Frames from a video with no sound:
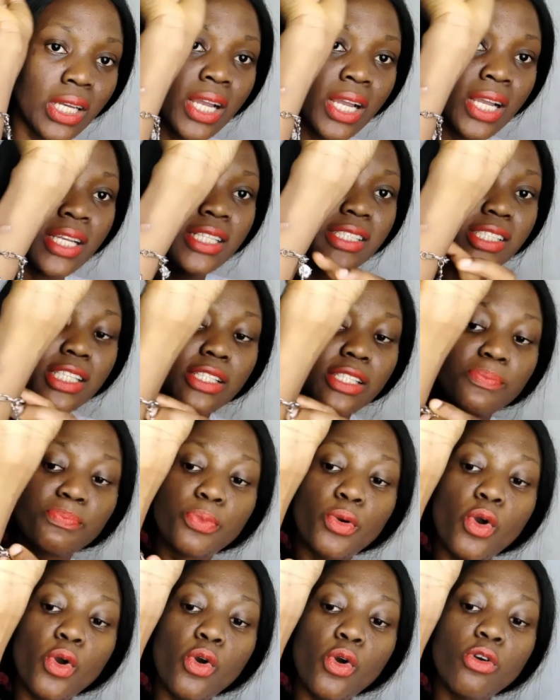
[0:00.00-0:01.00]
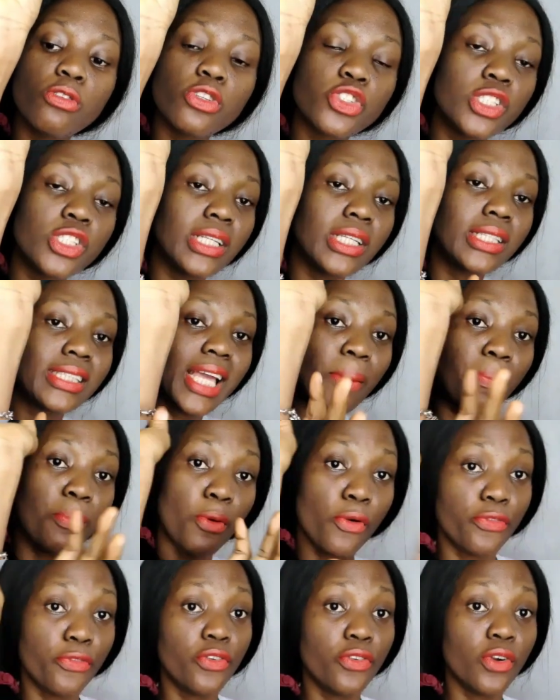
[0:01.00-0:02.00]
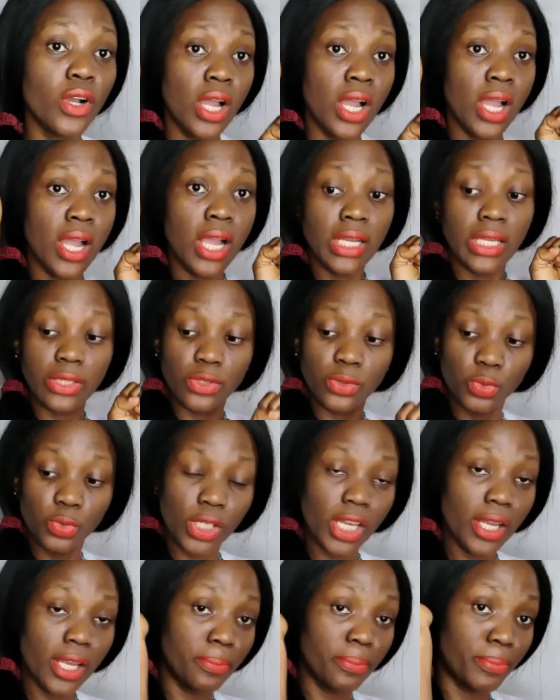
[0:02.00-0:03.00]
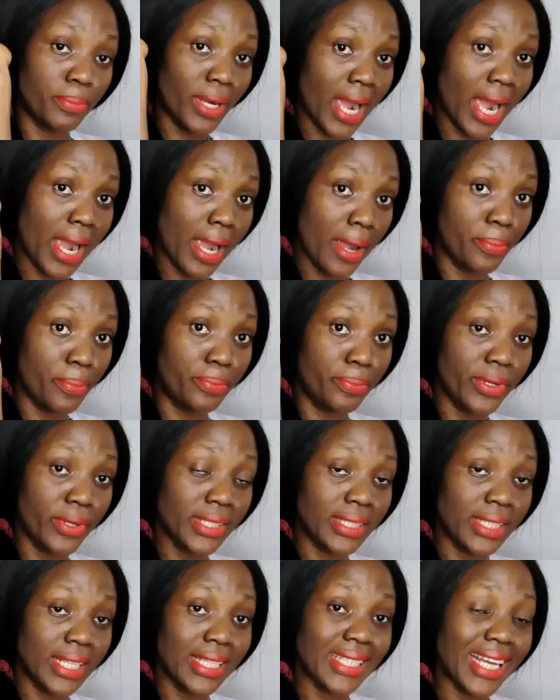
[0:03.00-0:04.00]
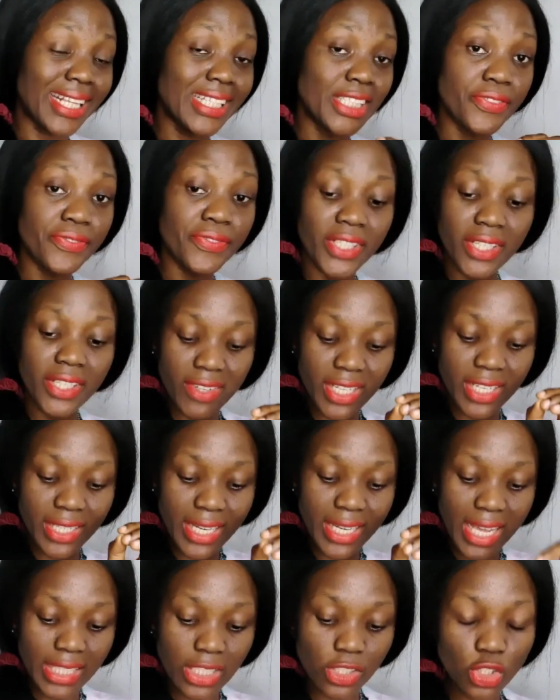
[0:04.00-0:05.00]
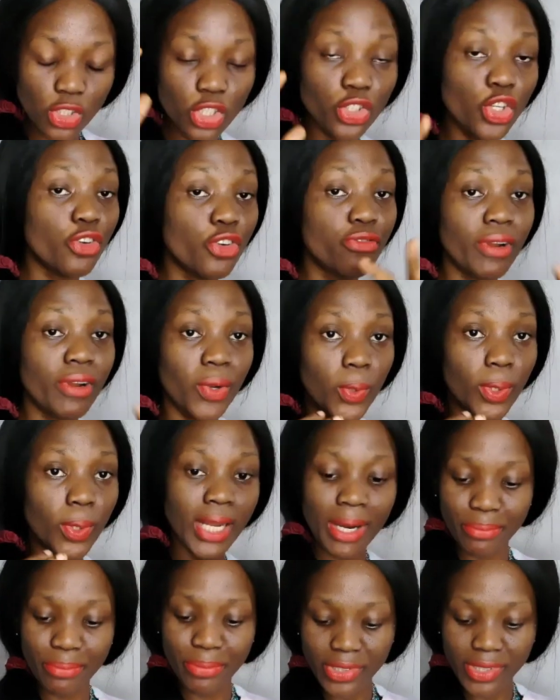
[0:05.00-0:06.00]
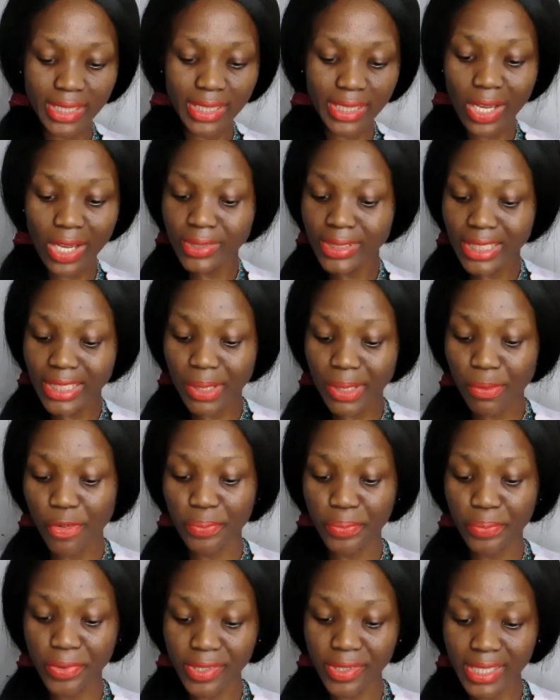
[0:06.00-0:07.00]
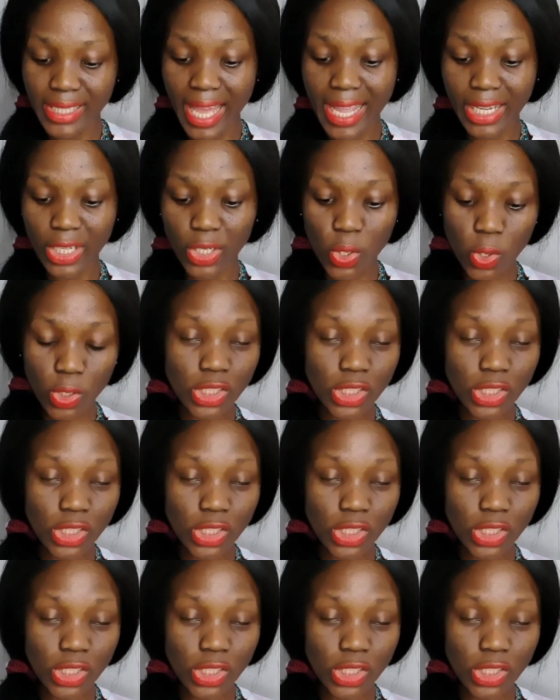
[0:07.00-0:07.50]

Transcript: It's a bold, chic type of a bracelet, and it's really, really nice. It's not your regular bracelet. Another type of bracelet I got.